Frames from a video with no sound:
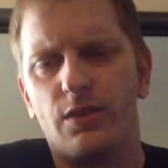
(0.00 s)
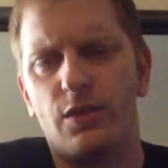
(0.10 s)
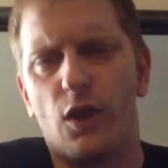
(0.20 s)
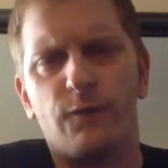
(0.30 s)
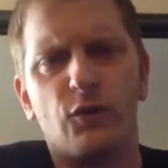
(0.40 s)

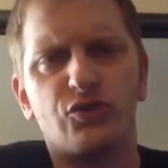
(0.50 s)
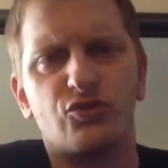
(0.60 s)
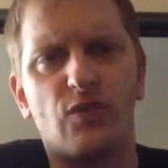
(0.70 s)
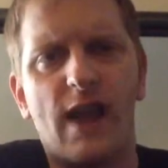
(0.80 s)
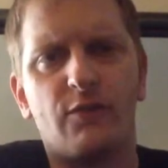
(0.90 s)
Our first
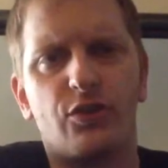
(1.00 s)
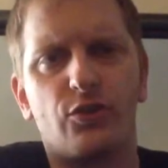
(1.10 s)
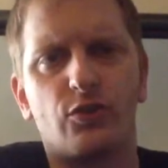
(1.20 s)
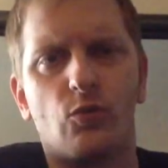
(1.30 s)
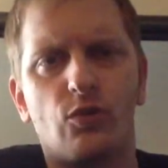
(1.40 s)
drive in the
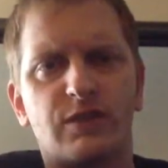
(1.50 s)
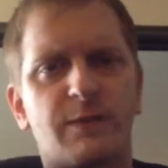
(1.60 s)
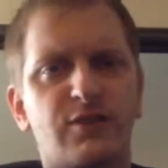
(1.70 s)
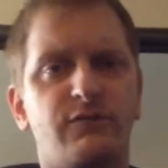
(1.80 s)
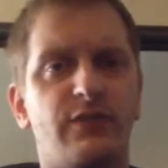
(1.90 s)
third quarter,
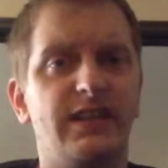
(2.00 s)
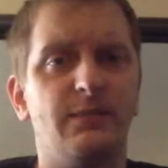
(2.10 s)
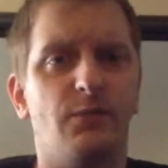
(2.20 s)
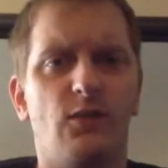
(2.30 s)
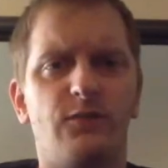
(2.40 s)
especially if we get the
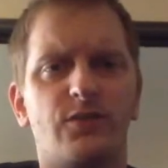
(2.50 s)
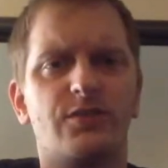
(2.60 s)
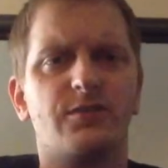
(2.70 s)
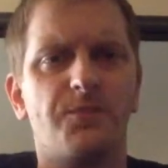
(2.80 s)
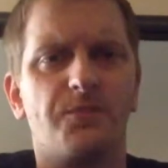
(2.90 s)
ball
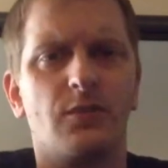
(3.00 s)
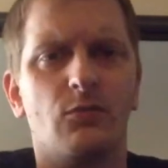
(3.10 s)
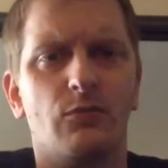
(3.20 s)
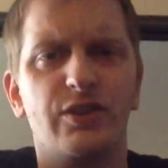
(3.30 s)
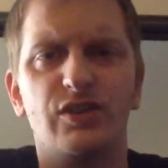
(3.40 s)
first,
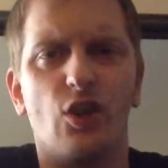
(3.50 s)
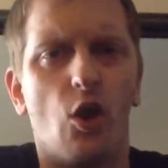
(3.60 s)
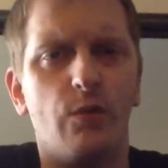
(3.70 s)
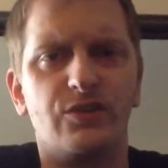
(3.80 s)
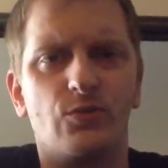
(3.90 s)
we usually
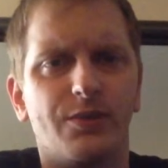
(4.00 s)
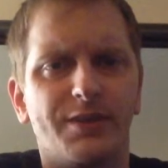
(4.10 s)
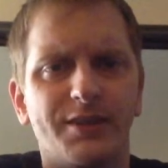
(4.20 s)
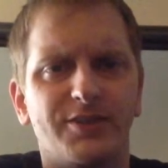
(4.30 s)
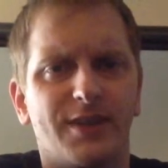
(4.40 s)
always score a
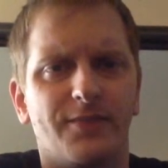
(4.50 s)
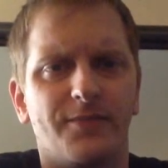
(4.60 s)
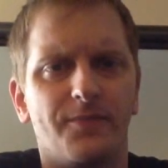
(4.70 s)
touchdown.